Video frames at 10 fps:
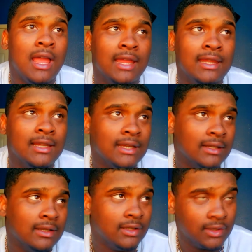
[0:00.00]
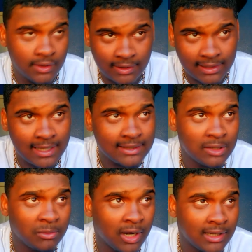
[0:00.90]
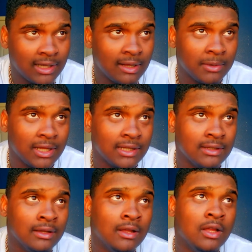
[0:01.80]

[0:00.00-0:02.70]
And then during that summer, I ended up getting